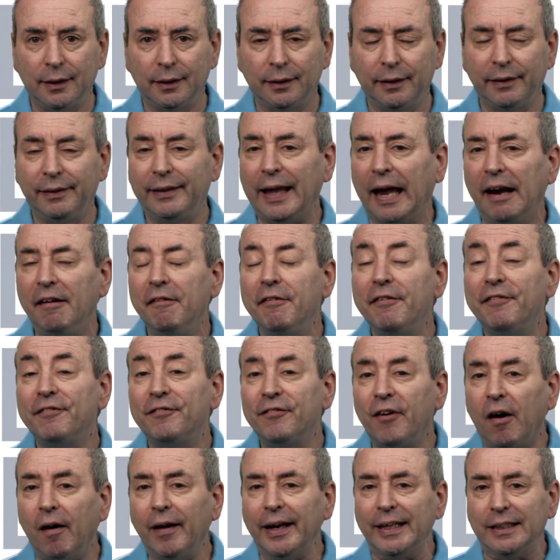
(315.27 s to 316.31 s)
then
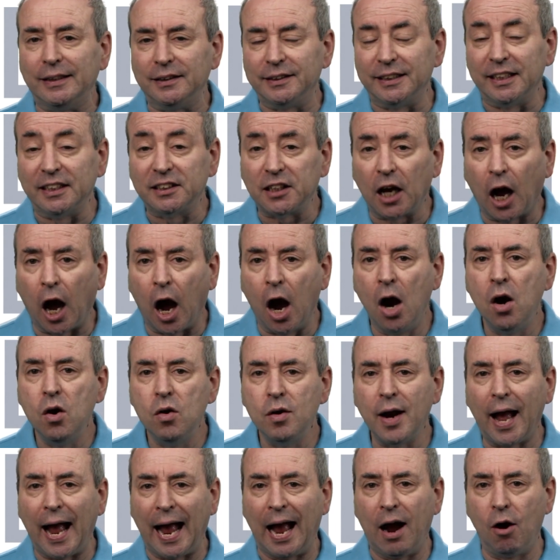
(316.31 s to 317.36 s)
finds its
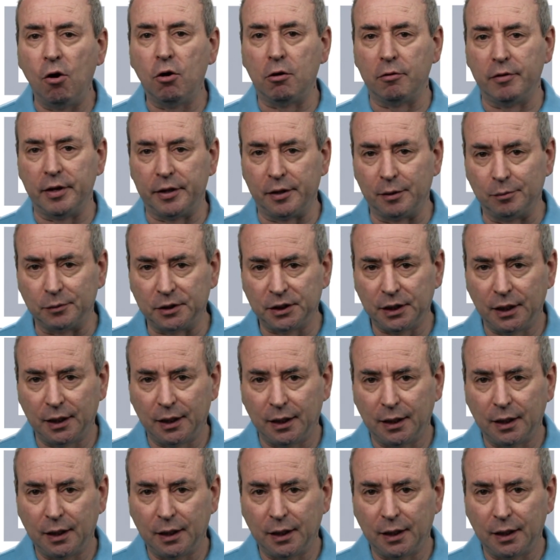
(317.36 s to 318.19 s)
own algorithms